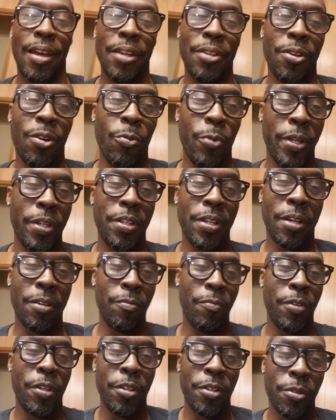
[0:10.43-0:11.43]
I know we ain't
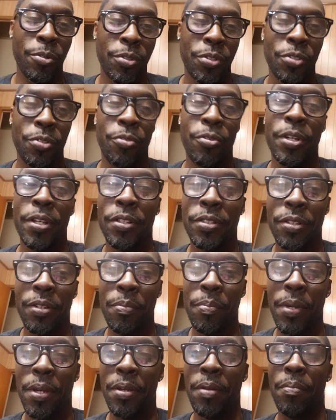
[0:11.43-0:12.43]
done a video series
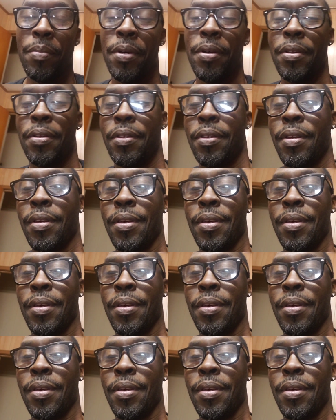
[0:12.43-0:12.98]
in a minute, but